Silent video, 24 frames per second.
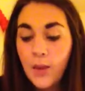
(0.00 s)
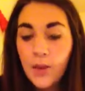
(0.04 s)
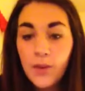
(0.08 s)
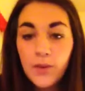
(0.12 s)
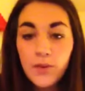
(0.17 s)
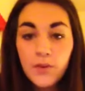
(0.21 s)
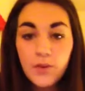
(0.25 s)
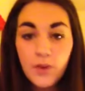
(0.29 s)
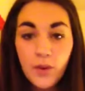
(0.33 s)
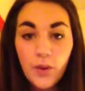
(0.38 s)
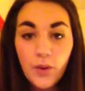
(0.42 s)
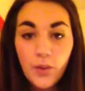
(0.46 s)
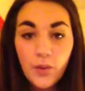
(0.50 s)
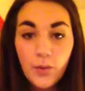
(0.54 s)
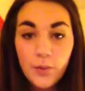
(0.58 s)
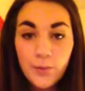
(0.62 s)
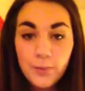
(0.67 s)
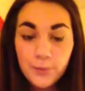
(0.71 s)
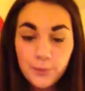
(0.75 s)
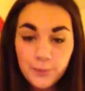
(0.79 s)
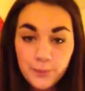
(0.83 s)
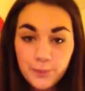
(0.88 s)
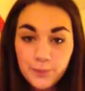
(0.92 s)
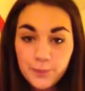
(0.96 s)
So,
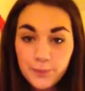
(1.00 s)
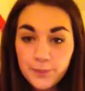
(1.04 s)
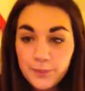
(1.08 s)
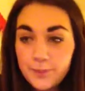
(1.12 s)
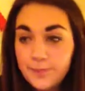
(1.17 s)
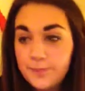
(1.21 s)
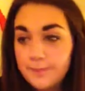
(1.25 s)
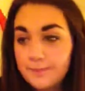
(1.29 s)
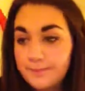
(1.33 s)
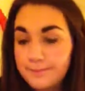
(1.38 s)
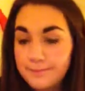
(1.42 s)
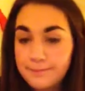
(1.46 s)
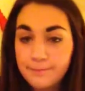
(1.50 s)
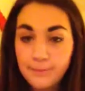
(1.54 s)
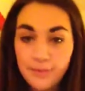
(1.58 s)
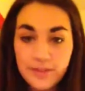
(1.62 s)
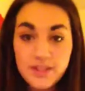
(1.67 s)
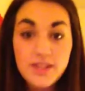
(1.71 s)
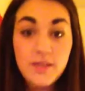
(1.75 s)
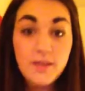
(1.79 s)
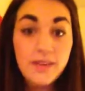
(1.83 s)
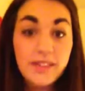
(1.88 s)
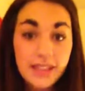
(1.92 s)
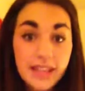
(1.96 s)
which is
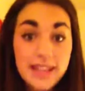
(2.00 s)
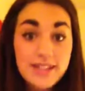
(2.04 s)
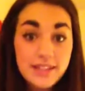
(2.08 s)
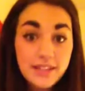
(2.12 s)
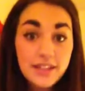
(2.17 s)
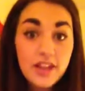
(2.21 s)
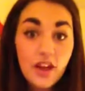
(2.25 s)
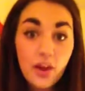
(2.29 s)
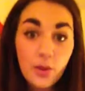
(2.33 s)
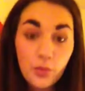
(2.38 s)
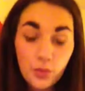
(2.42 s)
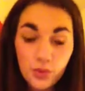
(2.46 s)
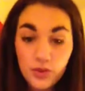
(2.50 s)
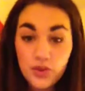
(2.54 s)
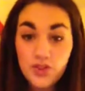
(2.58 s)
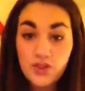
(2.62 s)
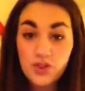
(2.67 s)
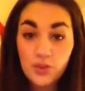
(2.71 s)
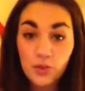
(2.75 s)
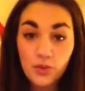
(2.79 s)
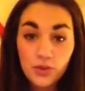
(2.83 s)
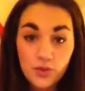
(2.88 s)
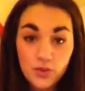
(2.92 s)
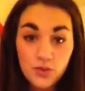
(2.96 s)
something that Izzy and I want to
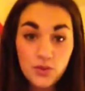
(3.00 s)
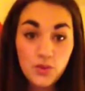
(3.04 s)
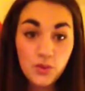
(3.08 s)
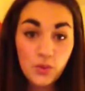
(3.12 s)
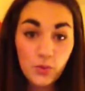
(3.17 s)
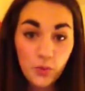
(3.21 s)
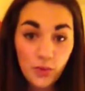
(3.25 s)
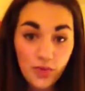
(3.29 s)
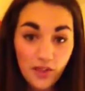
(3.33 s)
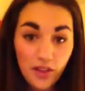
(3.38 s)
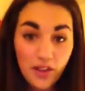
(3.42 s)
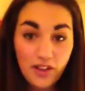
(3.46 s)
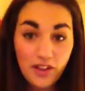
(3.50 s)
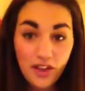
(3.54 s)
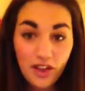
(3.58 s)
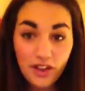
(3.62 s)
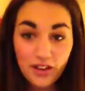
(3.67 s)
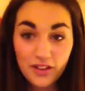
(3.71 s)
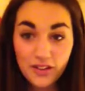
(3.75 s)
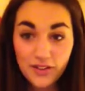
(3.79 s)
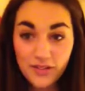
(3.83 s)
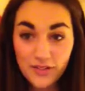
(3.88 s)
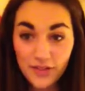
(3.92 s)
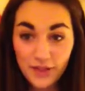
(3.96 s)
do. With our
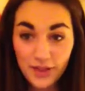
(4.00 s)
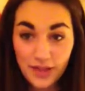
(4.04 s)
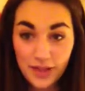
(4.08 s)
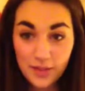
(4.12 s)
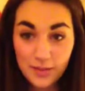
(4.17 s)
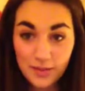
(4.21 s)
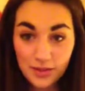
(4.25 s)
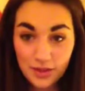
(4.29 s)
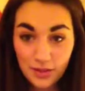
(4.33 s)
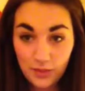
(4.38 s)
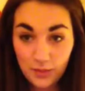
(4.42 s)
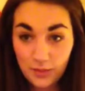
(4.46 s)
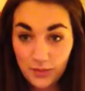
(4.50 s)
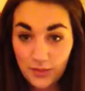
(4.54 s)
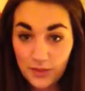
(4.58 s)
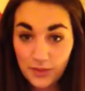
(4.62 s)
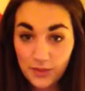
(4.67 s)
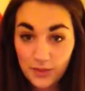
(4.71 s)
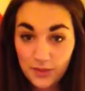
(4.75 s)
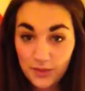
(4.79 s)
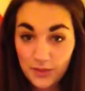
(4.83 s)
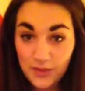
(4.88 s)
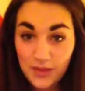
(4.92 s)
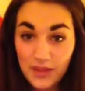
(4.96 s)
colour scheme and the
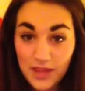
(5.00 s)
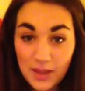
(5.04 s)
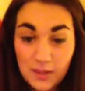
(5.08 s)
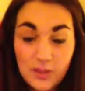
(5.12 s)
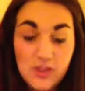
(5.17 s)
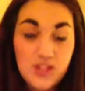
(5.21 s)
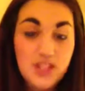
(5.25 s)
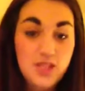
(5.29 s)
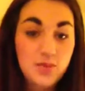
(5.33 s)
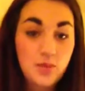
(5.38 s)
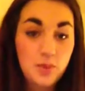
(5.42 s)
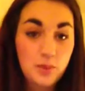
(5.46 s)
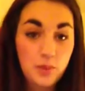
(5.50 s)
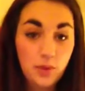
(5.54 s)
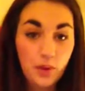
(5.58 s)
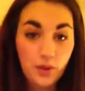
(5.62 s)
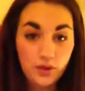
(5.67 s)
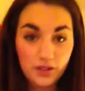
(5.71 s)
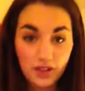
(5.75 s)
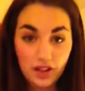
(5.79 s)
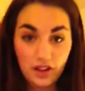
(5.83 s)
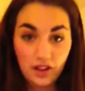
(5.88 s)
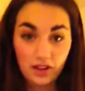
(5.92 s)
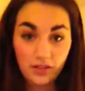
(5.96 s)
images we put
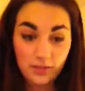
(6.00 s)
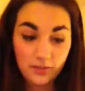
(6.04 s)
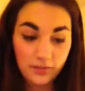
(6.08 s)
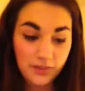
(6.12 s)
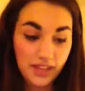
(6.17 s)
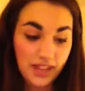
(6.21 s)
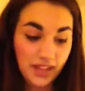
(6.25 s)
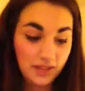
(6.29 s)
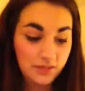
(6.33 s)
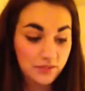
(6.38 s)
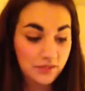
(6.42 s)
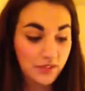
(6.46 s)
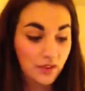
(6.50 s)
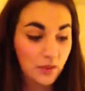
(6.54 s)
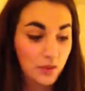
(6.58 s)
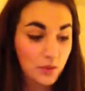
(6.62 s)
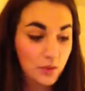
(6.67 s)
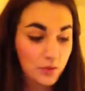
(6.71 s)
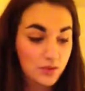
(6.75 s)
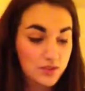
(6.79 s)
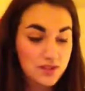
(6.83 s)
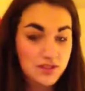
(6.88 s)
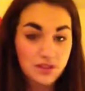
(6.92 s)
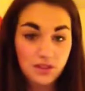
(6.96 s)
on our advert, we
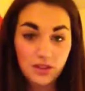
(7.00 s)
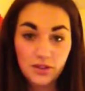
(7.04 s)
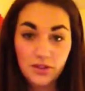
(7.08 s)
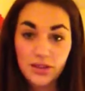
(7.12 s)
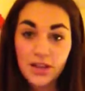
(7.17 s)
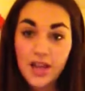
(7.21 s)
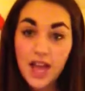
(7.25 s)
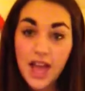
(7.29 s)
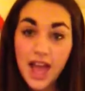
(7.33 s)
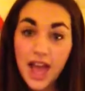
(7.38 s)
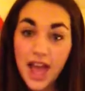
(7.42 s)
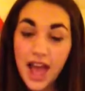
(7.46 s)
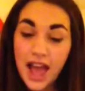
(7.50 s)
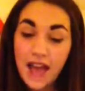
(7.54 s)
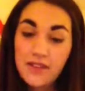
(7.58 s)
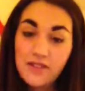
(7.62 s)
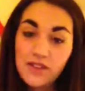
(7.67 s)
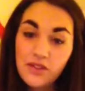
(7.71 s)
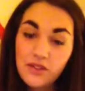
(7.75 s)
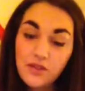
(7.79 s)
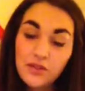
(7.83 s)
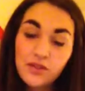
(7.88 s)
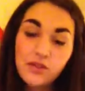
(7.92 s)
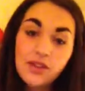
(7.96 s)
want to have
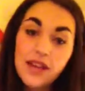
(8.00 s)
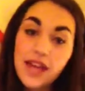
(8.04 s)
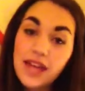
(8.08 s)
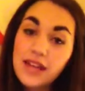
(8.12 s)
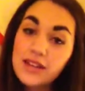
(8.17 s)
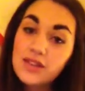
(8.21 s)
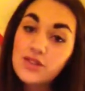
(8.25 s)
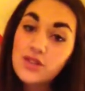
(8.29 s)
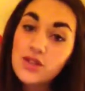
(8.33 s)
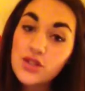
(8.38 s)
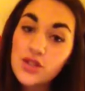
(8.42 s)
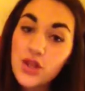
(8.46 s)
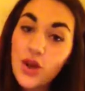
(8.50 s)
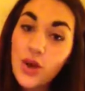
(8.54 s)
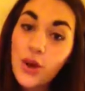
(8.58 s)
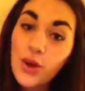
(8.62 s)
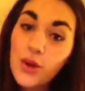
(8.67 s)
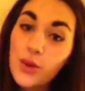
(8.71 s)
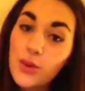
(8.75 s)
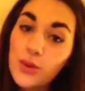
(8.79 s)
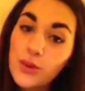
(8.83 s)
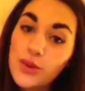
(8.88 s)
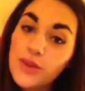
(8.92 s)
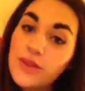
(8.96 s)
that reflect the
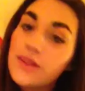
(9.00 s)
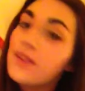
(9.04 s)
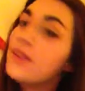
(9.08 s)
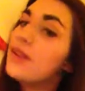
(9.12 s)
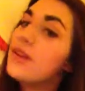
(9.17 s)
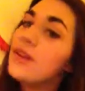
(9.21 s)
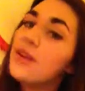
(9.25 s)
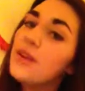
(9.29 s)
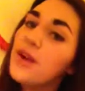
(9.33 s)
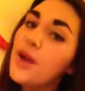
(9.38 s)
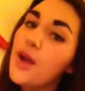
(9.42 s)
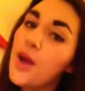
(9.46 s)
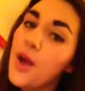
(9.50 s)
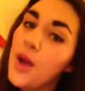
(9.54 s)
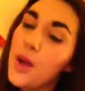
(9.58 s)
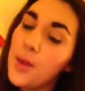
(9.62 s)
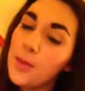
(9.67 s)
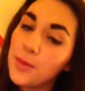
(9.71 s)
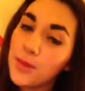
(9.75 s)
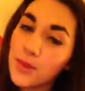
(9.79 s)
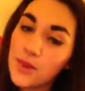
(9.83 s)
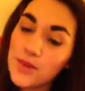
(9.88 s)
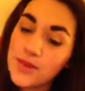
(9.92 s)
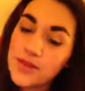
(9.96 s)
tone and the
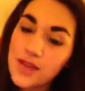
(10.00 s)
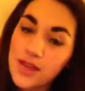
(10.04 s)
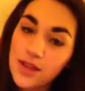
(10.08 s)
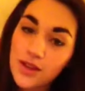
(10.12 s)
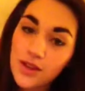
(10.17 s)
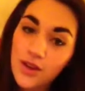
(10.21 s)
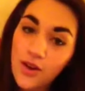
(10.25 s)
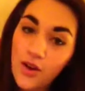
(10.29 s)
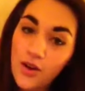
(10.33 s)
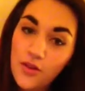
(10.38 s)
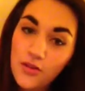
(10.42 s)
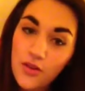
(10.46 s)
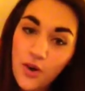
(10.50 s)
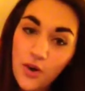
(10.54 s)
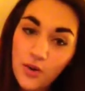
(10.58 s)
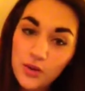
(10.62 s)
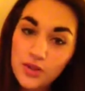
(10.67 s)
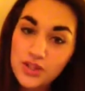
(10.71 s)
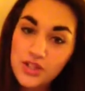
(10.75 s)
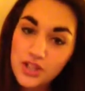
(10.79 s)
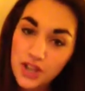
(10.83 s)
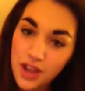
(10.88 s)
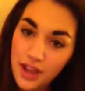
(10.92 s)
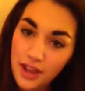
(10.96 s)
music of Alt
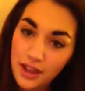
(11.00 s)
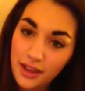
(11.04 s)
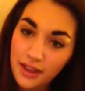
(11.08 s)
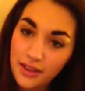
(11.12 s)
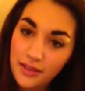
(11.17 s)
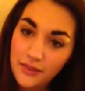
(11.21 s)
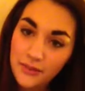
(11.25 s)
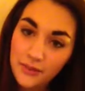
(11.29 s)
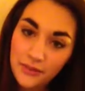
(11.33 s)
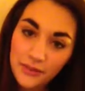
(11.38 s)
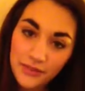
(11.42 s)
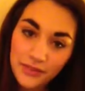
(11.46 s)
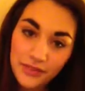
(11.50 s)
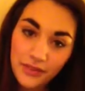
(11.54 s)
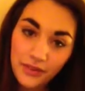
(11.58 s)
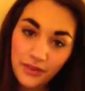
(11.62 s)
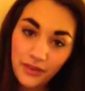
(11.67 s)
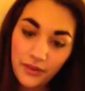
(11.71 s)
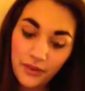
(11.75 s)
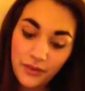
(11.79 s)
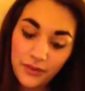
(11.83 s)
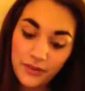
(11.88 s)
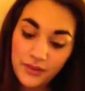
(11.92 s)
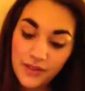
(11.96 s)
J.
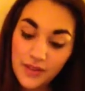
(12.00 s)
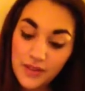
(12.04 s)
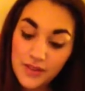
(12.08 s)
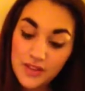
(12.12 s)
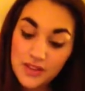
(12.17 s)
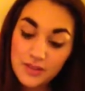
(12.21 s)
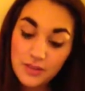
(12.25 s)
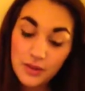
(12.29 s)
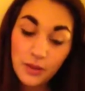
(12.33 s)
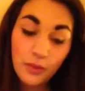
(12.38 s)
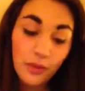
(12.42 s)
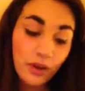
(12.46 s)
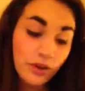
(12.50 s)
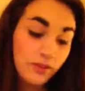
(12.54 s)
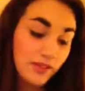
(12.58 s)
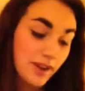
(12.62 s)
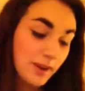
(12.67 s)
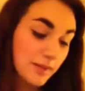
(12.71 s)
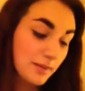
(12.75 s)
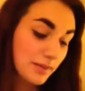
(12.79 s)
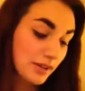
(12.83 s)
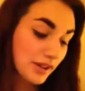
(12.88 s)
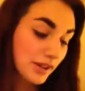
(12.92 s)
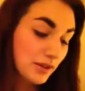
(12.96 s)
So, this has been quite
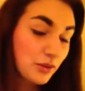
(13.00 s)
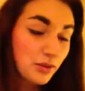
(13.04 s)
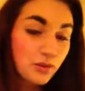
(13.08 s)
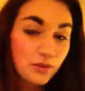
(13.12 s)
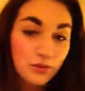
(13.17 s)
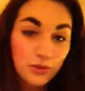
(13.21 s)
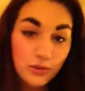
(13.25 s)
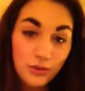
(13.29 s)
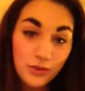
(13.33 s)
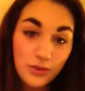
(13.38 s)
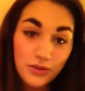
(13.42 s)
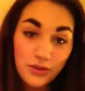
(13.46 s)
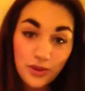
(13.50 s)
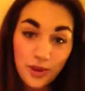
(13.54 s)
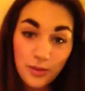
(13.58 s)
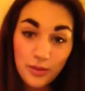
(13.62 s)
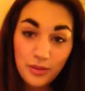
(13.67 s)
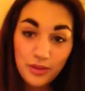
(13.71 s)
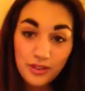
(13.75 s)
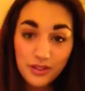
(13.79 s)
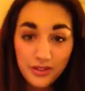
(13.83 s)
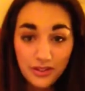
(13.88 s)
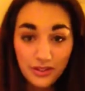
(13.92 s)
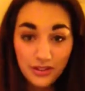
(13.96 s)
rambly and awful, so I
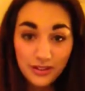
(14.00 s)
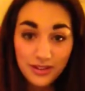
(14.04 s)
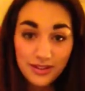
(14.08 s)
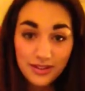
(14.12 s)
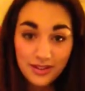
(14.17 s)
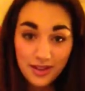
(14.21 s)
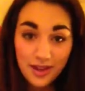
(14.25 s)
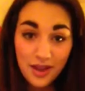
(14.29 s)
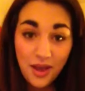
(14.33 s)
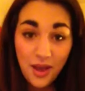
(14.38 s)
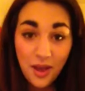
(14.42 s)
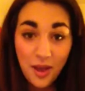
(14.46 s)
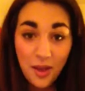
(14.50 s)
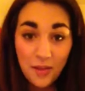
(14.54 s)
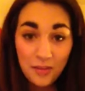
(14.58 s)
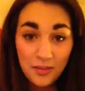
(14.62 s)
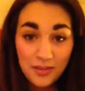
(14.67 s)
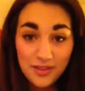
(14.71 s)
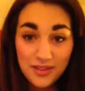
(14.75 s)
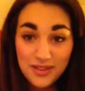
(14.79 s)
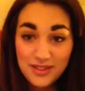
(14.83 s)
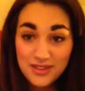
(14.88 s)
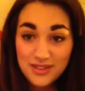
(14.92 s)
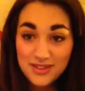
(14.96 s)
apologise.
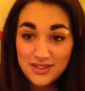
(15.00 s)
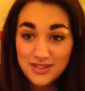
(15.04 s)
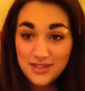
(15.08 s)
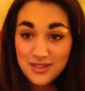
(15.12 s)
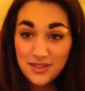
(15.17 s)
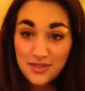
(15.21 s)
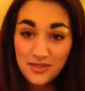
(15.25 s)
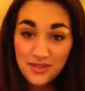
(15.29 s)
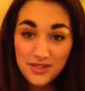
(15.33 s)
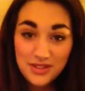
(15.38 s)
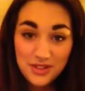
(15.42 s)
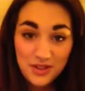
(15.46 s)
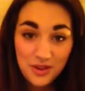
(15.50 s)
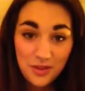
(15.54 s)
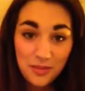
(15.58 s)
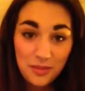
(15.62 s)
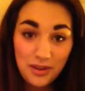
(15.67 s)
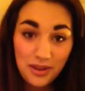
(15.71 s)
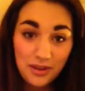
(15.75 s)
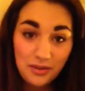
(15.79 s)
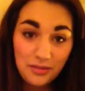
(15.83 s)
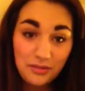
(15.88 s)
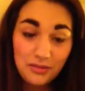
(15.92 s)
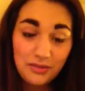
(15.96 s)
But this is a video
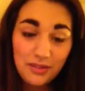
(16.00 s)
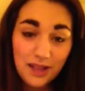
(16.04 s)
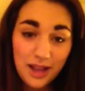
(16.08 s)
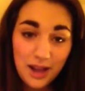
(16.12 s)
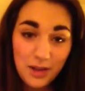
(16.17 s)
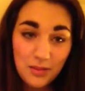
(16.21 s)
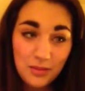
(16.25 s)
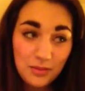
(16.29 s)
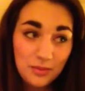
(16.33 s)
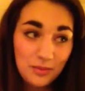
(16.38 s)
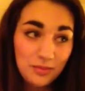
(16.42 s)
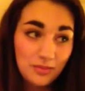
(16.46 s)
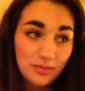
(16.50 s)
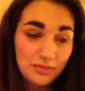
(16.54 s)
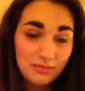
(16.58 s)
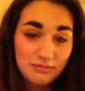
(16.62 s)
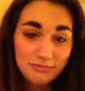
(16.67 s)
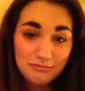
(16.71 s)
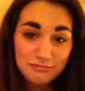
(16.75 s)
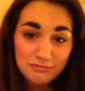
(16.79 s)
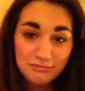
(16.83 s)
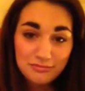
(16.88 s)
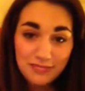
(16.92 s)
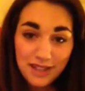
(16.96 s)
about album
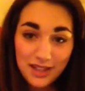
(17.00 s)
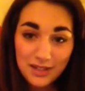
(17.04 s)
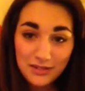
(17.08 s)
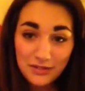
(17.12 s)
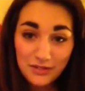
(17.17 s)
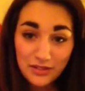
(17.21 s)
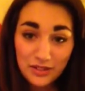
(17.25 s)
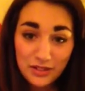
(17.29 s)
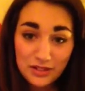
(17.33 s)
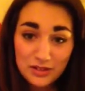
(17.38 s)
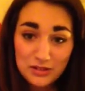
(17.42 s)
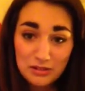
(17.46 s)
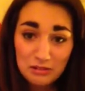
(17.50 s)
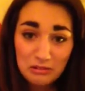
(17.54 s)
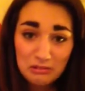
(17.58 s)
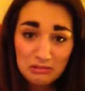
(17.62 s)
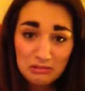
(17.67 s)
adverts.